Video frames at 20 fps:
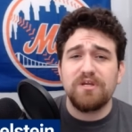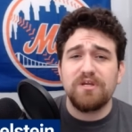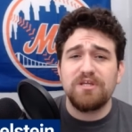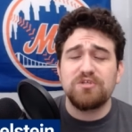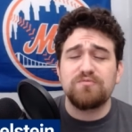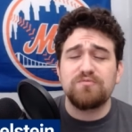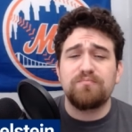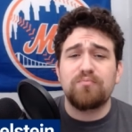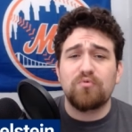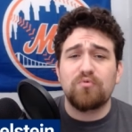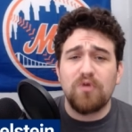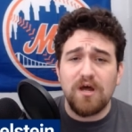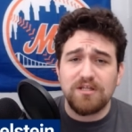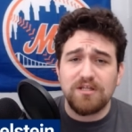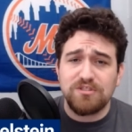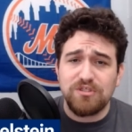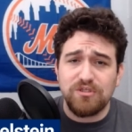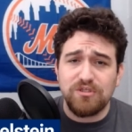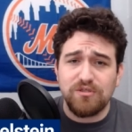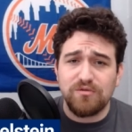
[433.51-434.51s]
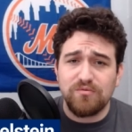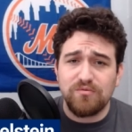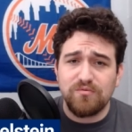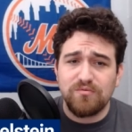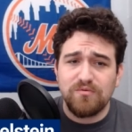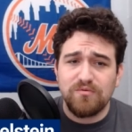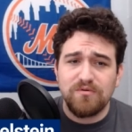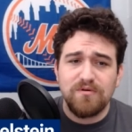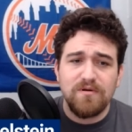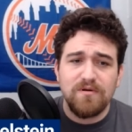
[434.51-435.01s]
is brought to you
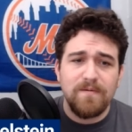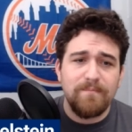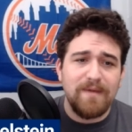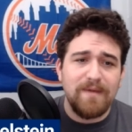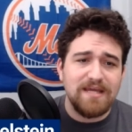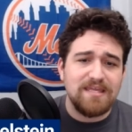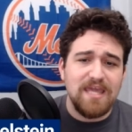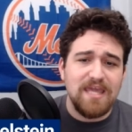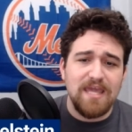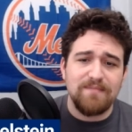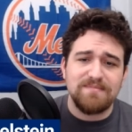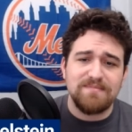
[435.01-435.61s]
by Game